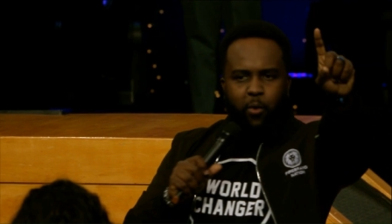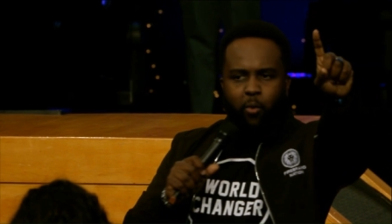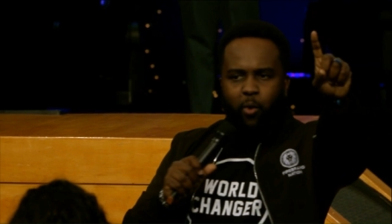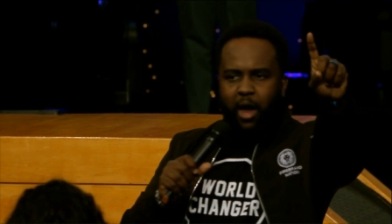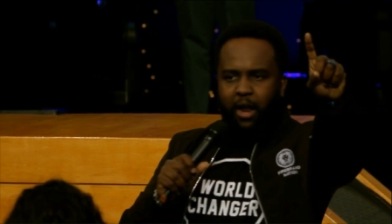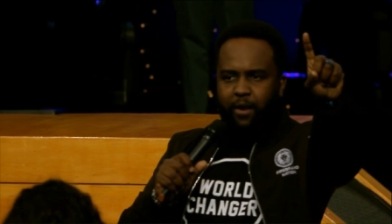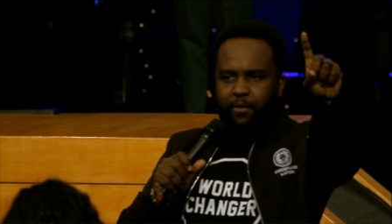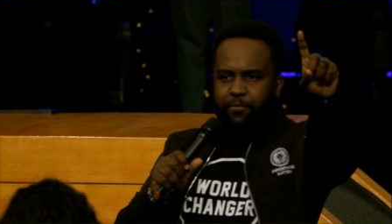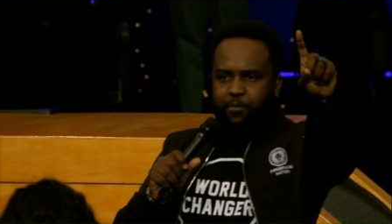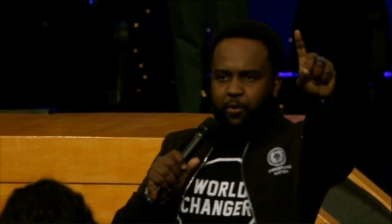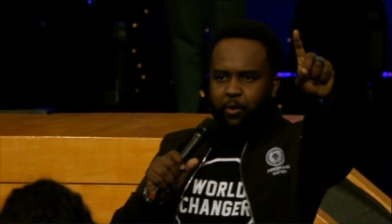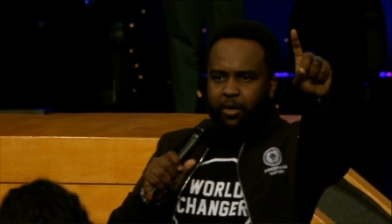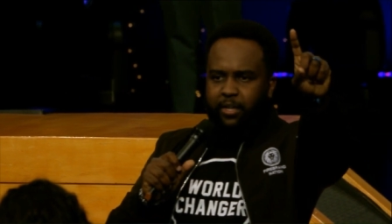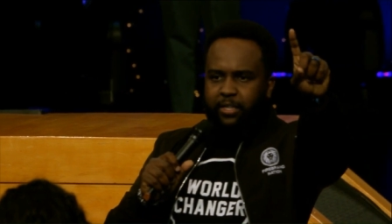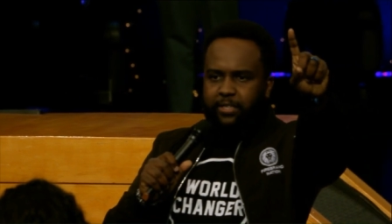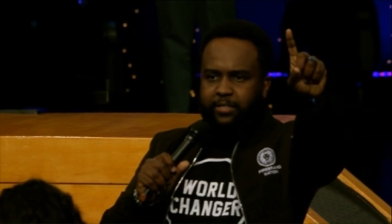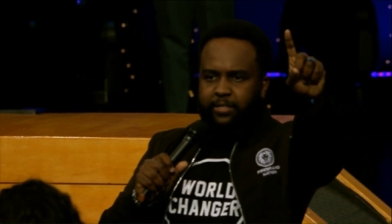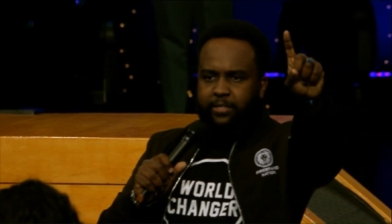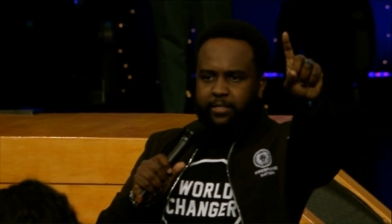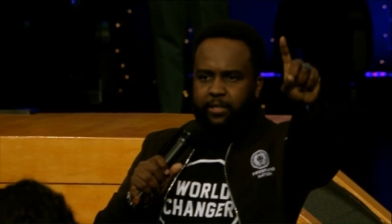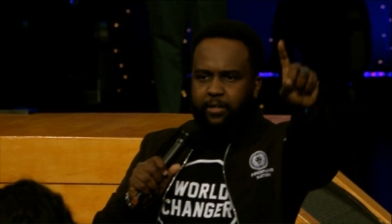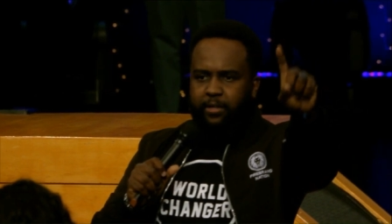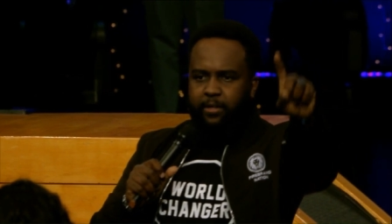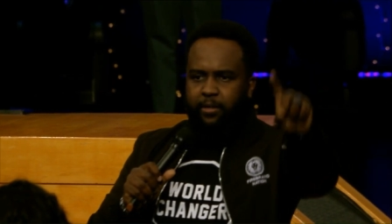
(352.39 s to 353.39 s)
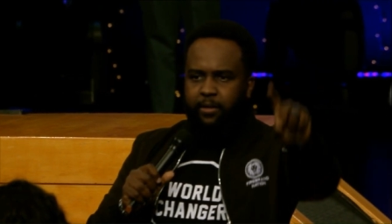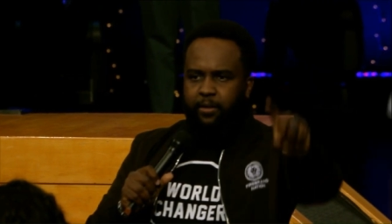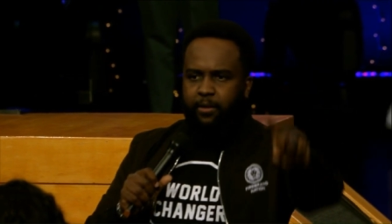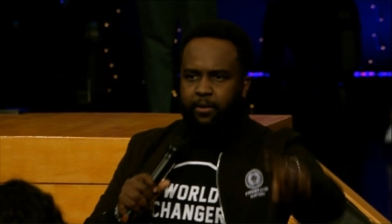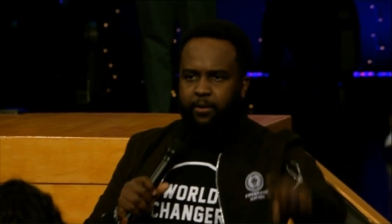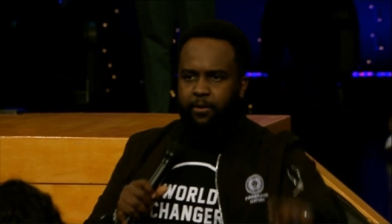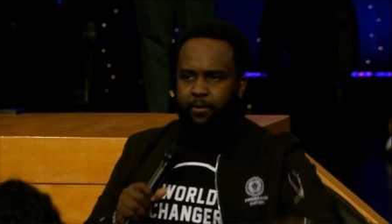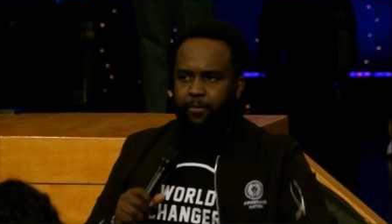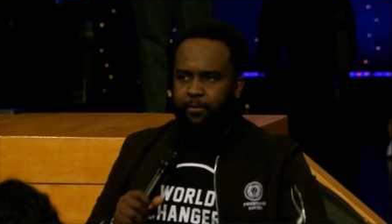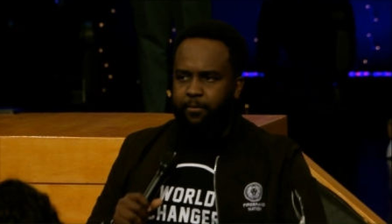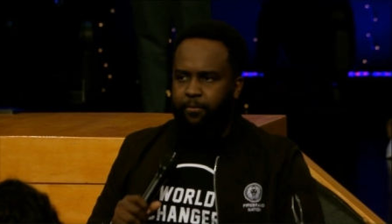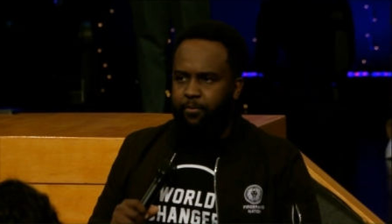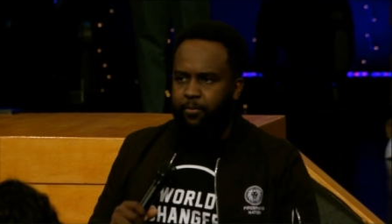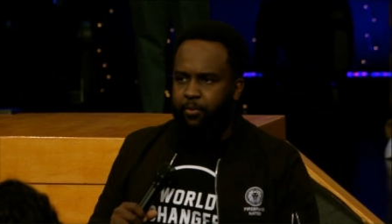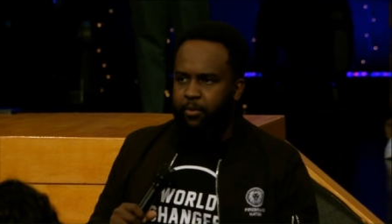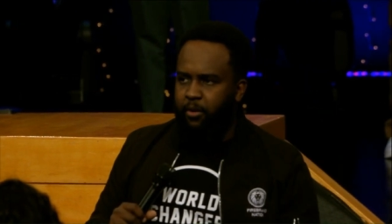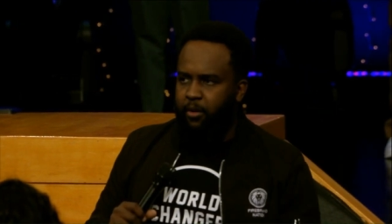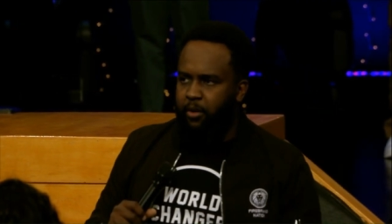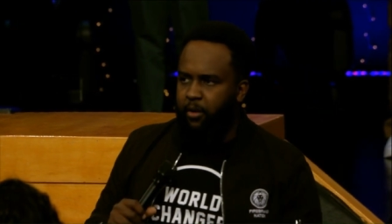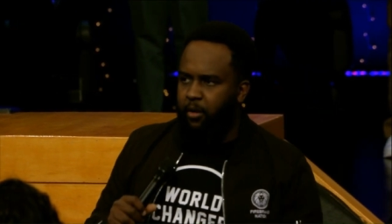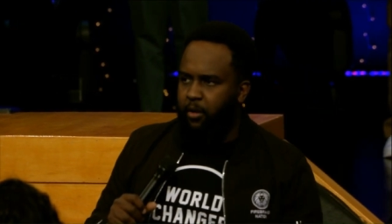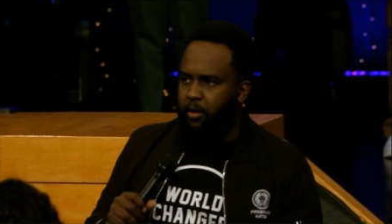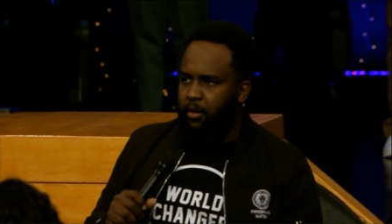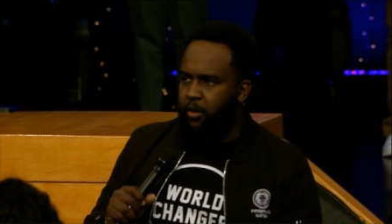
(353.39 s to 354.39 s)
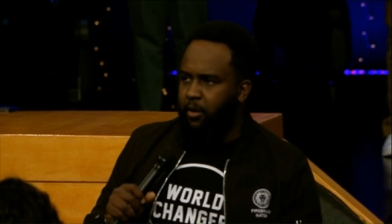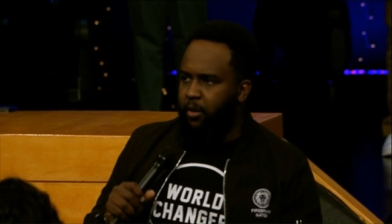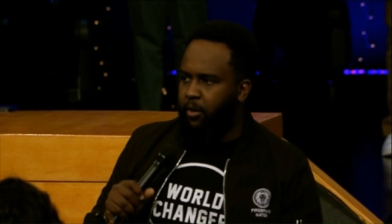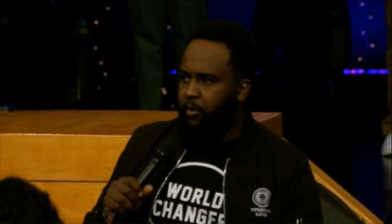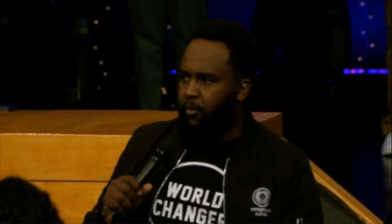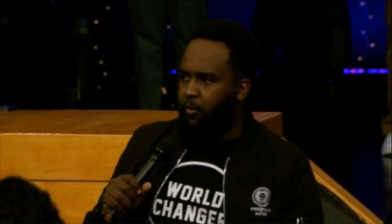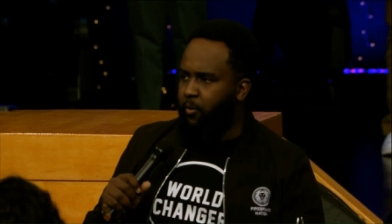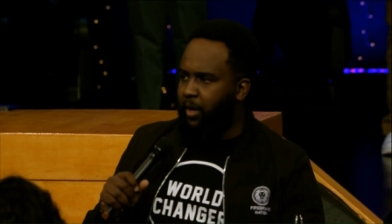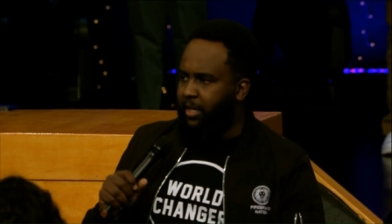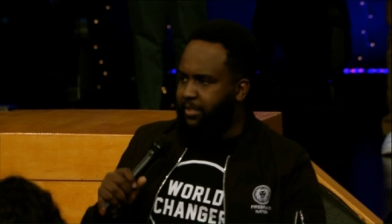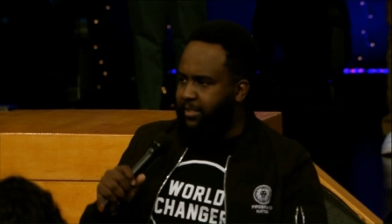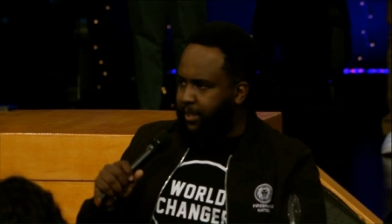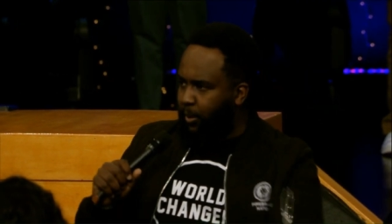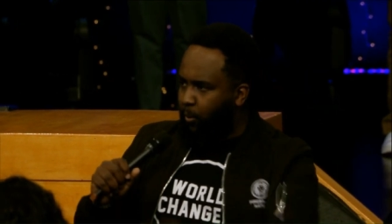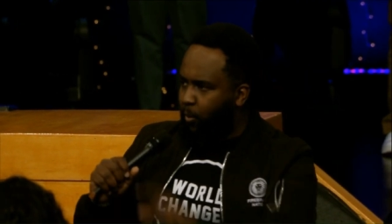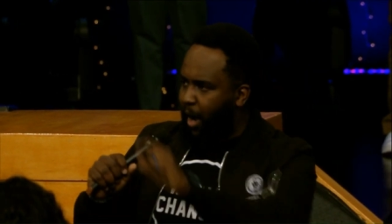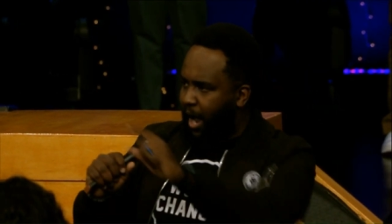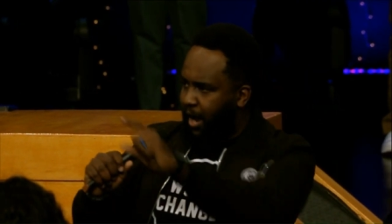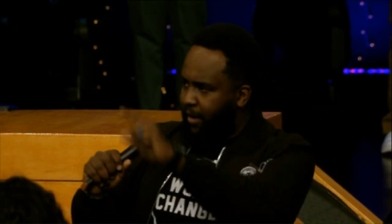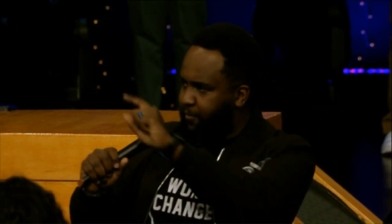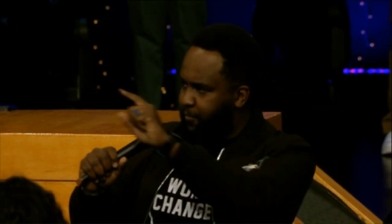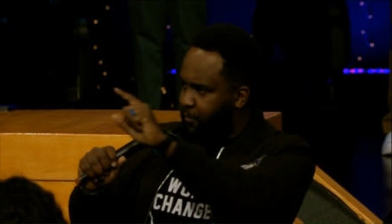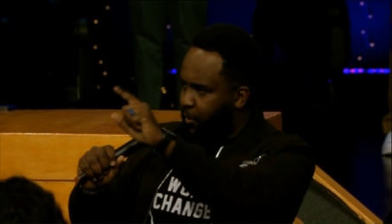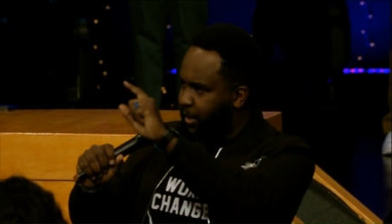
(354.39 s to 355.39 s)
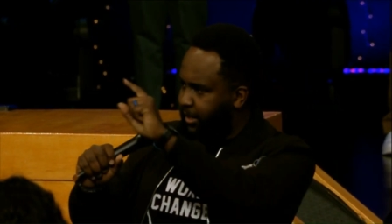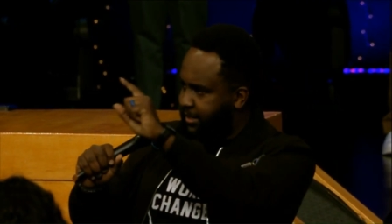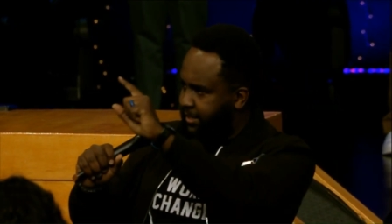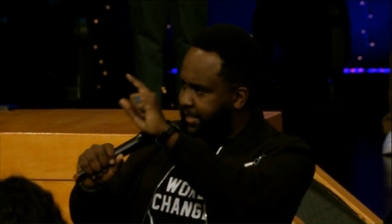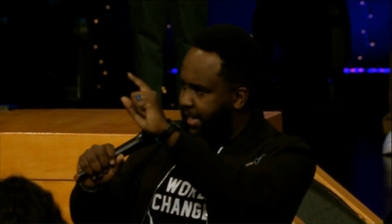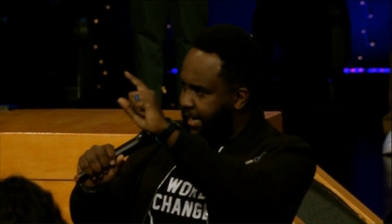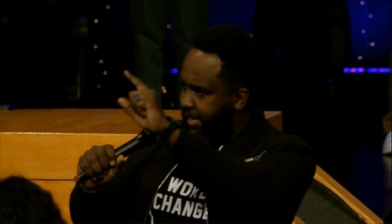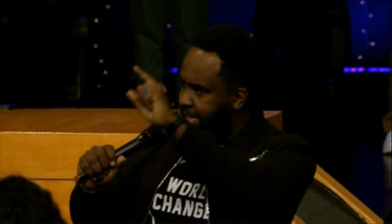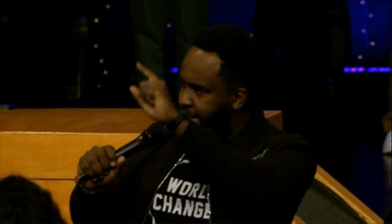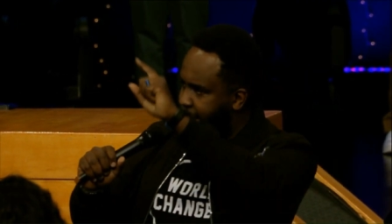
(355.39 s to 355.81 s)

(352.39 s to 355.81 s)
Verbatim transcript: one voice. What's the one voice that